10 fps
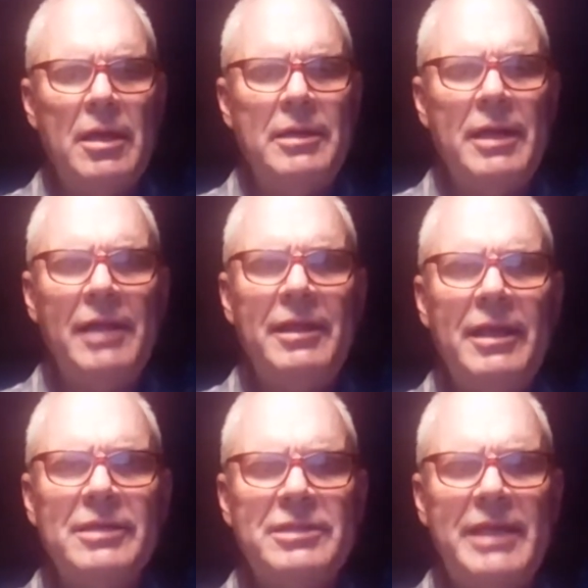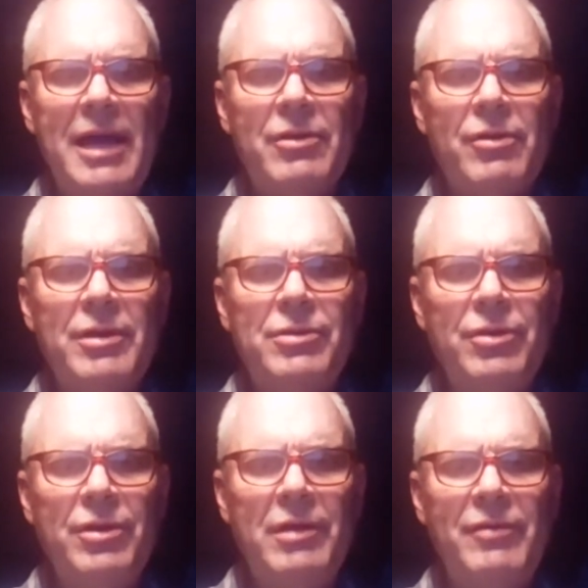Nothing is
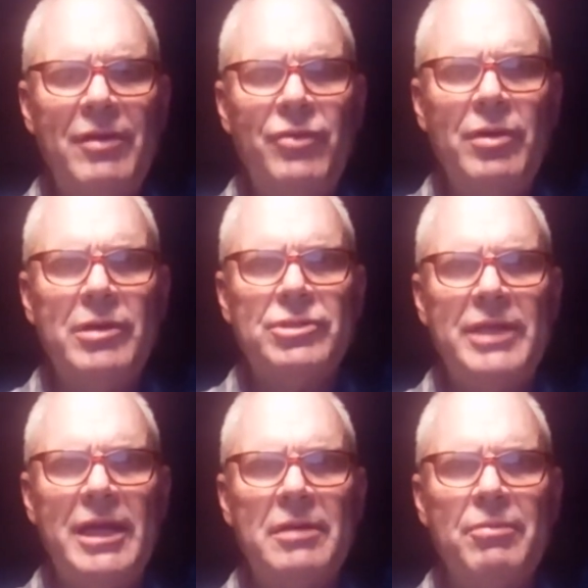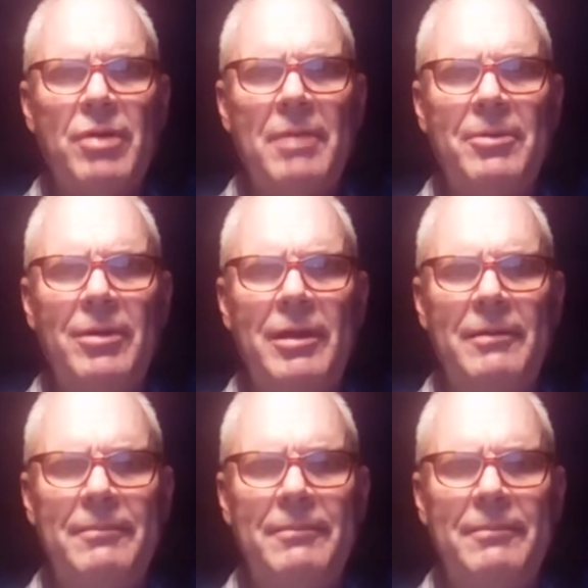counterintuitive if you understand it properly.